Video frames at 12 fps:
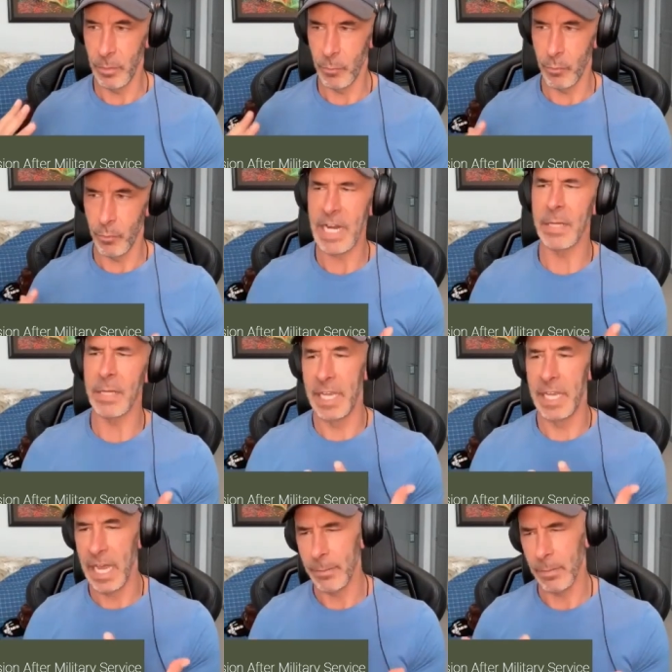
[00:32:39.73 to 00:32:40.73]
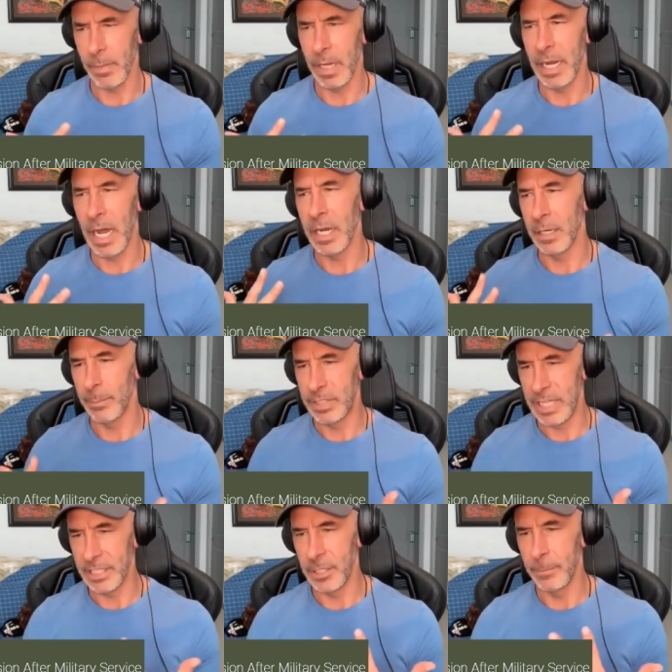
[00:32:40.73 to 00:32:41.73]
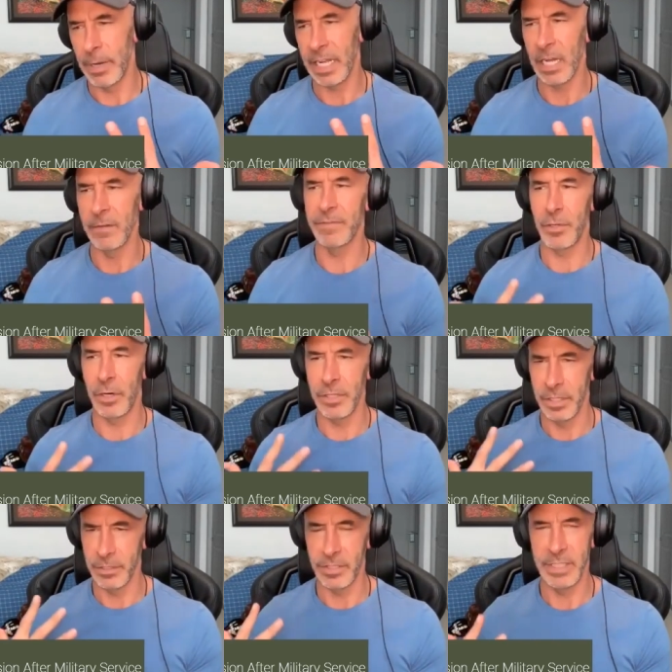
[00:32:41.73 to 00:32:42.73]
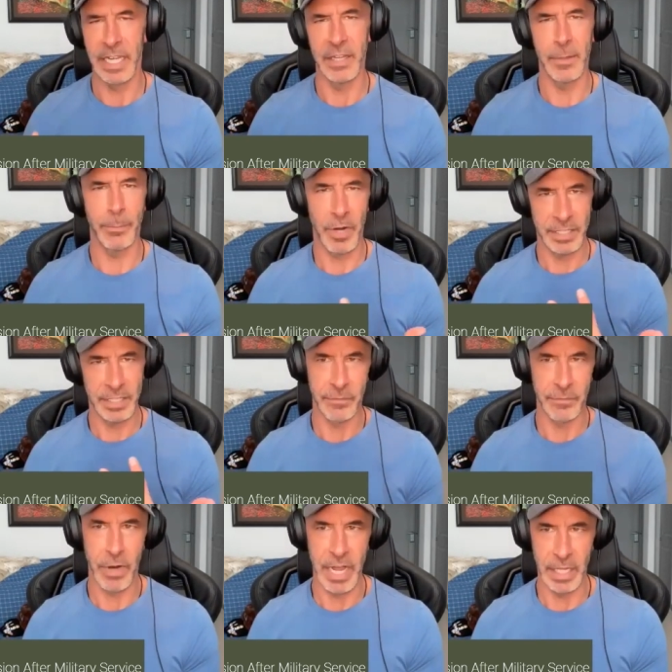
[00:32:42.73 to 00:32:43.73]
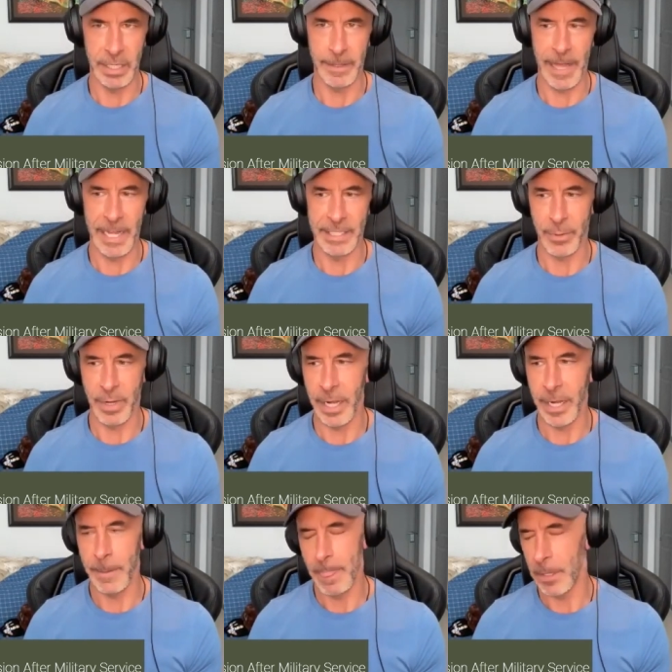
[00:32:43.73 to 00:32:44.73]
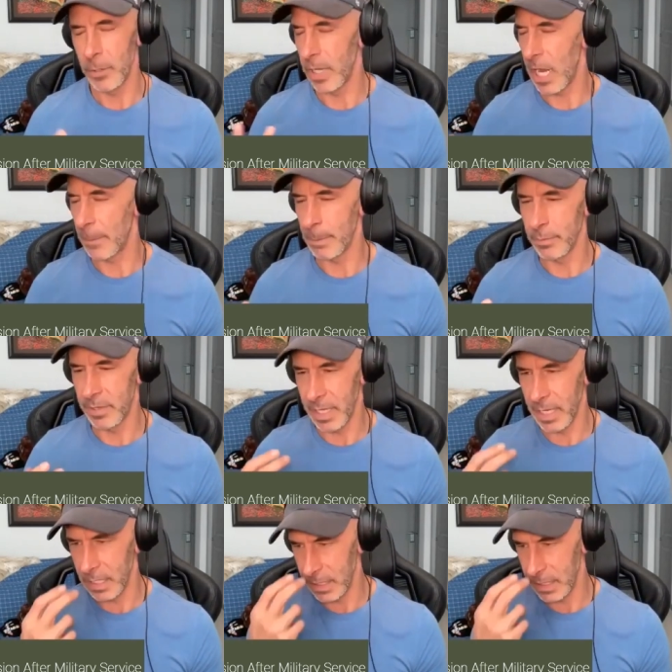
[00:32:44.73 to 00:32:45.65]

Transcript: writing became not an obsession, but I kind of started to understand the process of writing. And that's why, you know, a lot of people think